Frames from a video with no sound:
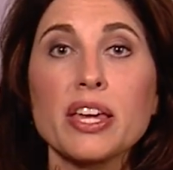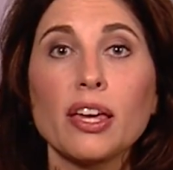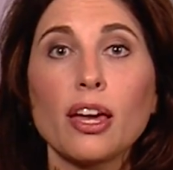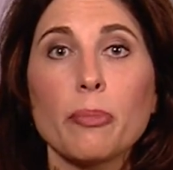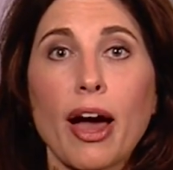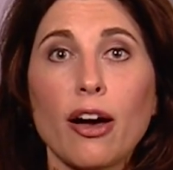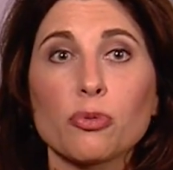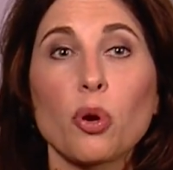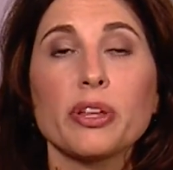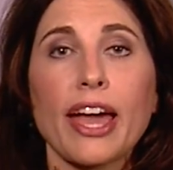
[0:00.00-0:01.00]
thinking
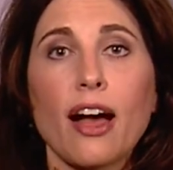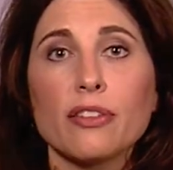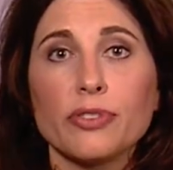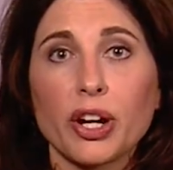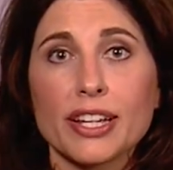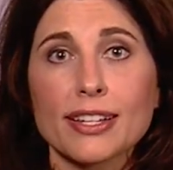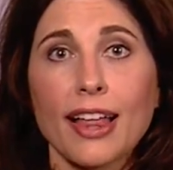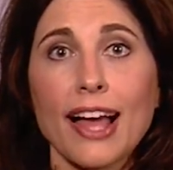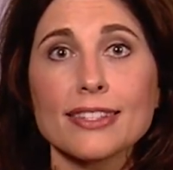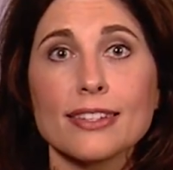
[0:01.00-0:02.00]
about rolling out the various
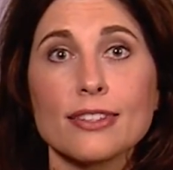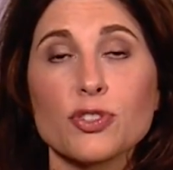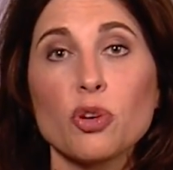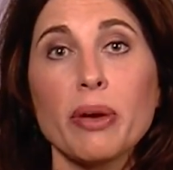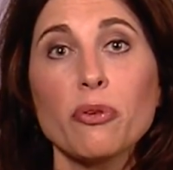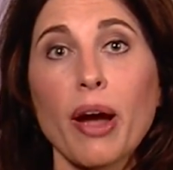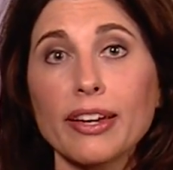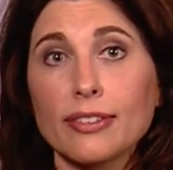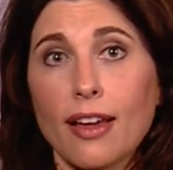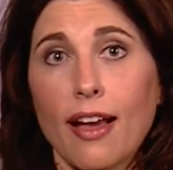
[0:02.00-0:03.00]
classes, you may
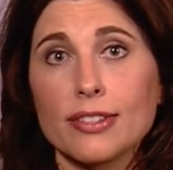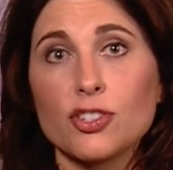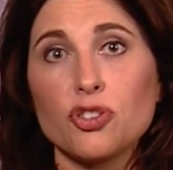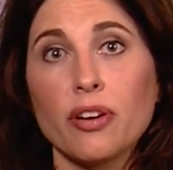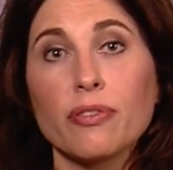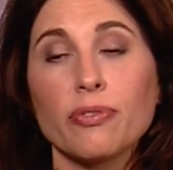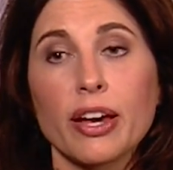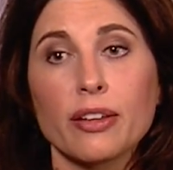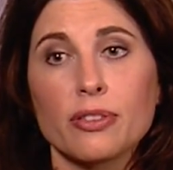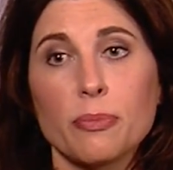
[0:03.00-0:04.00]
recognize that you have
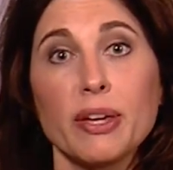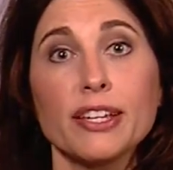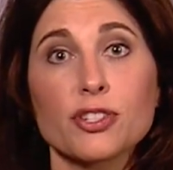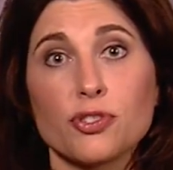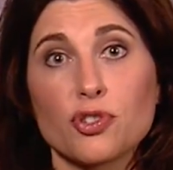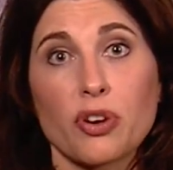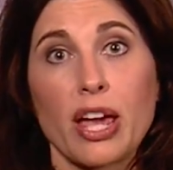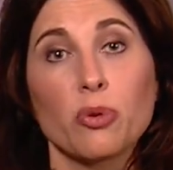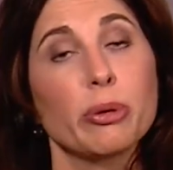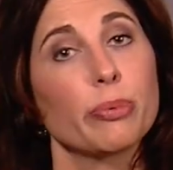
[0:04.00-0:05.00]
the biggest
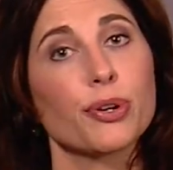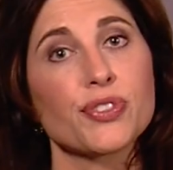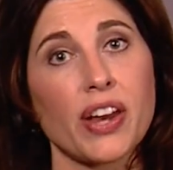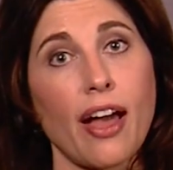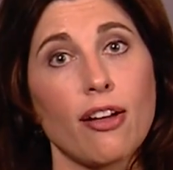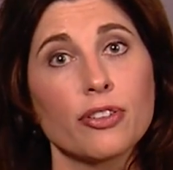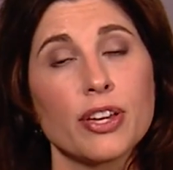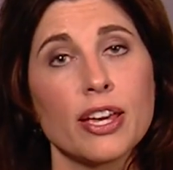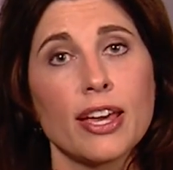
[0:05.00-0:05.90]
constraint will be personnel,